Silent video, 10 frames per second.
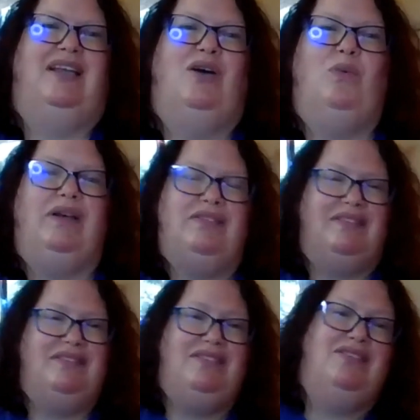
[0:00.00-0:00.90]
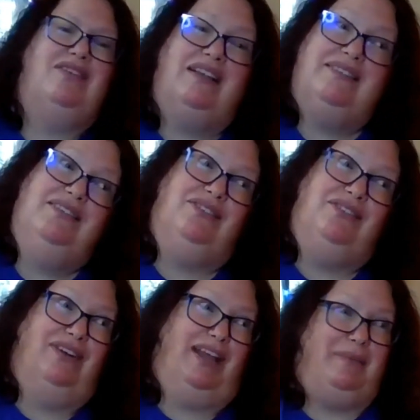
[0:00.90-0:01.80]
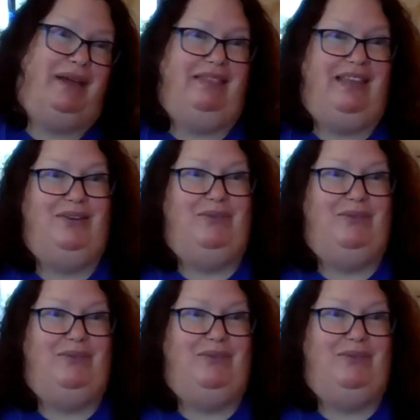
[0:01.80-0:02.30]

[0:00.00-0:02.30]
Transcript: Well, since you got to do your name, right, I